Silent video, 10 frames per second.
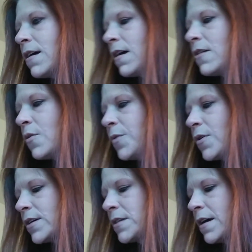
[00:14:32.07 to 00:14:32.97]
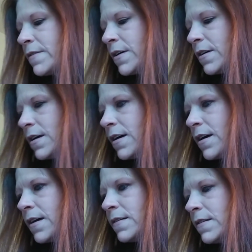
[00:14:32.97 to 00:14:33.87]
I hope you guys have
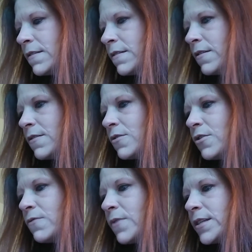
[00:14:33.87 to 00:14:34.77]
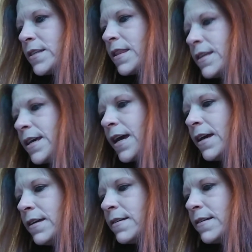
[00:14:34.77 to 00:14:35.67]
a good rest of the day,